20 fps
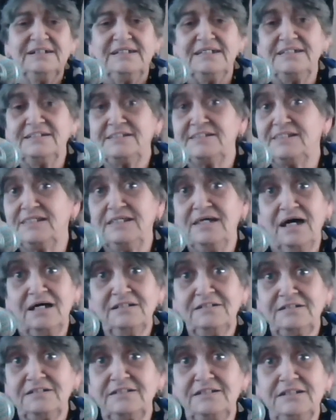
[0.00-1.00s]
Is the
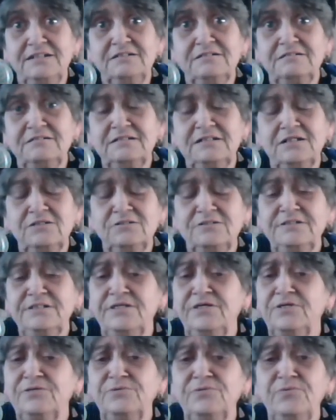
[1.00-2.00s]
ice still
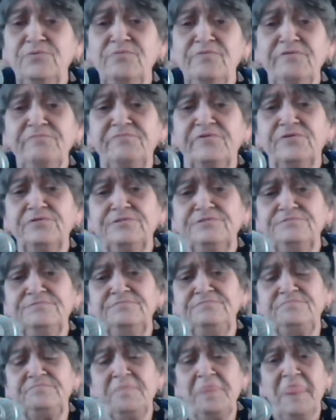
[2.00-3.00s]
on the river?
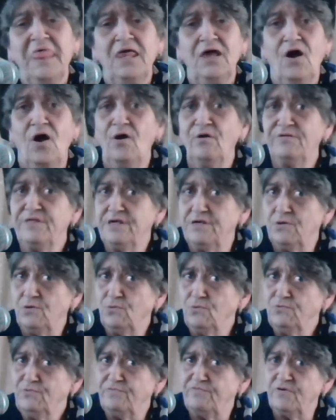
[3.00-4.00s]
Are the
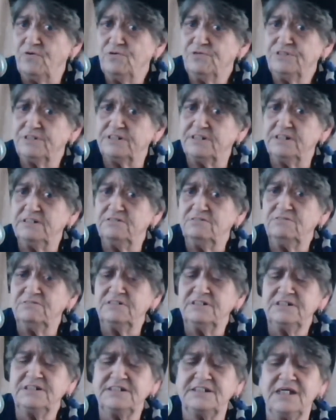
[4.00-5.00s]
old folks still
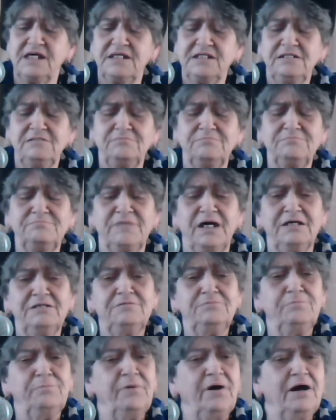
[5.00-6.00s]
the same?
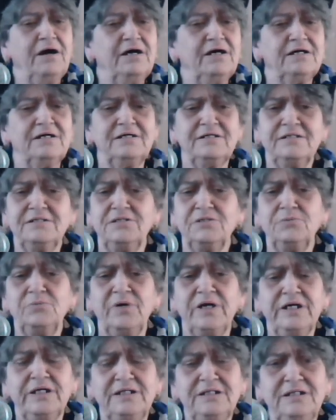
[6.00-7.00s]
And by the
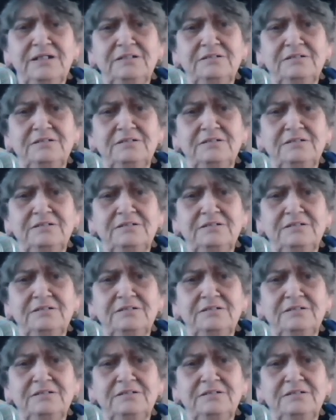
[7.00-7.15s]
way,